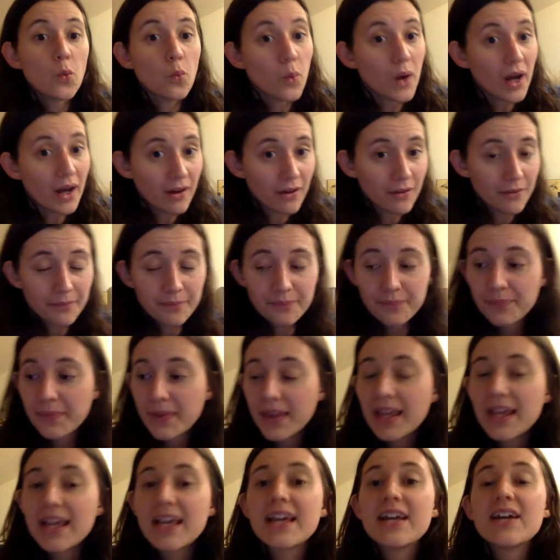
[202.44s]
Well,
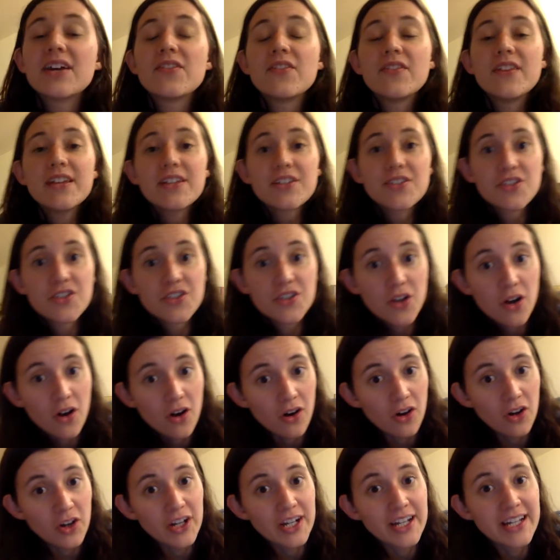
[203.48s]
this
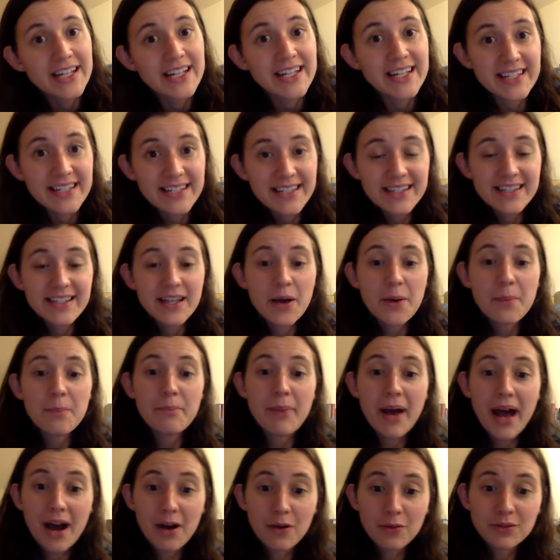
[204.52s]
song is
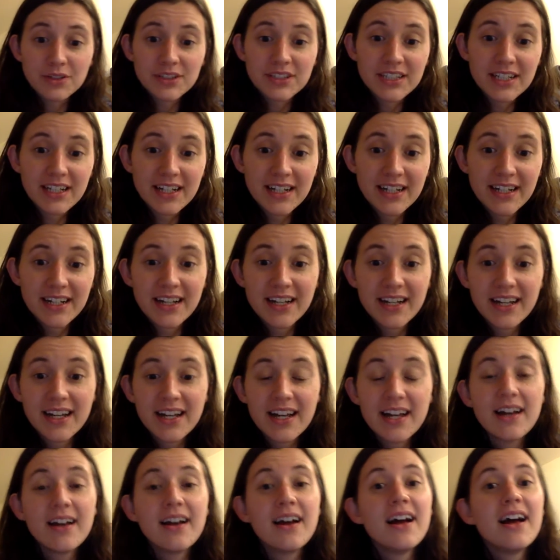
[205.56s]
about
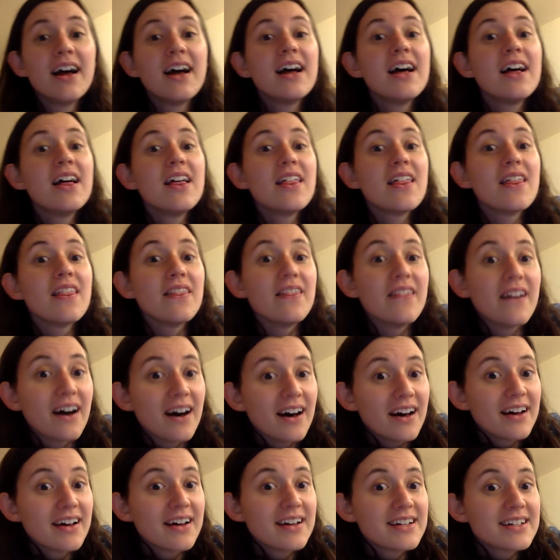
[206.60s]

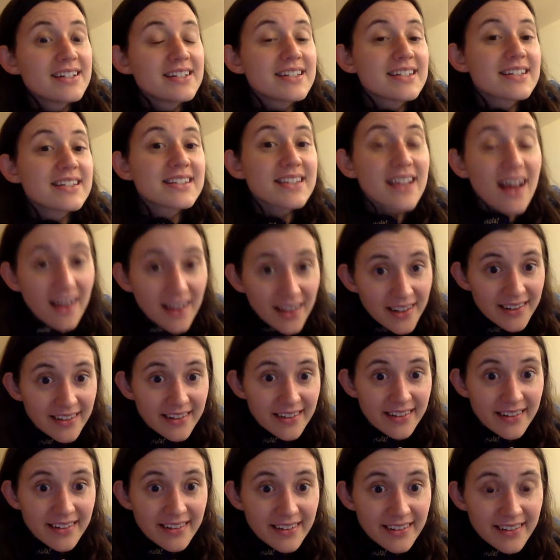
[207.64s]
the sun.
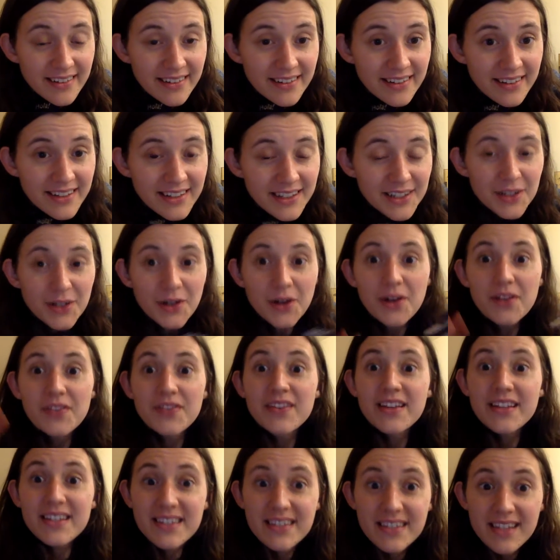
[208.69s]

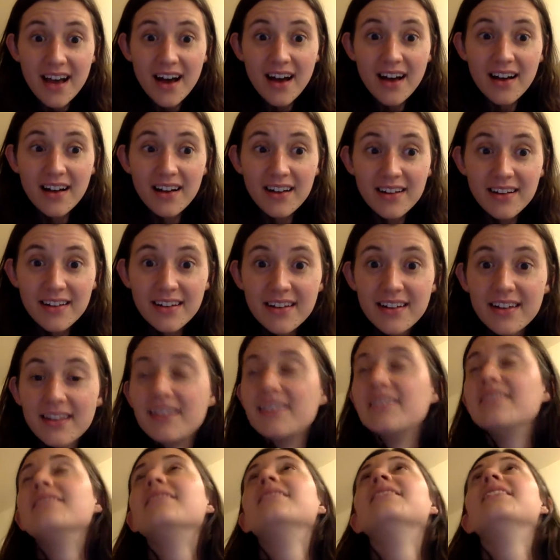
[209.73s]
The sun.
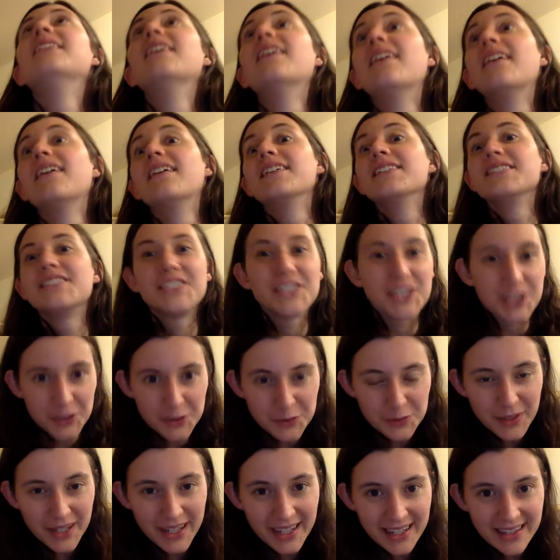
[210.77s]
Oh, do you
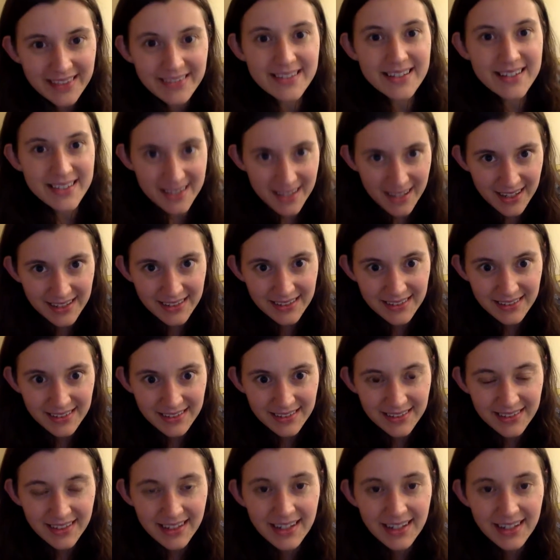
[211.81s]
like the sun?